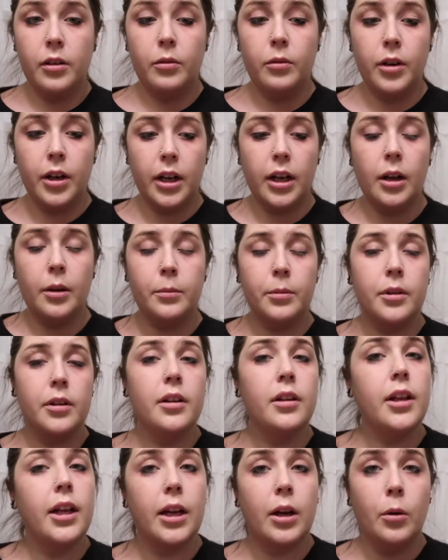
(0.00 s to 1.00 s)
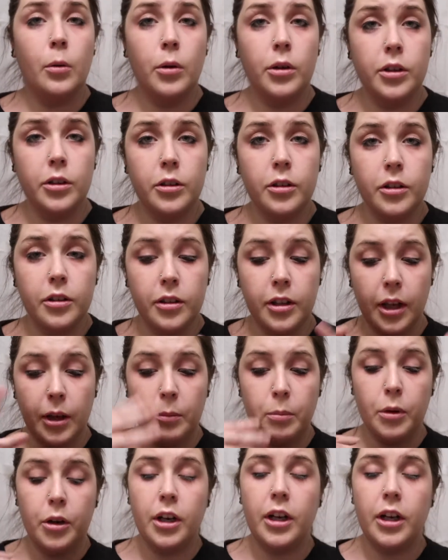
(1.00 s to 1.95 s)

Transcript: when it comes to like oils, like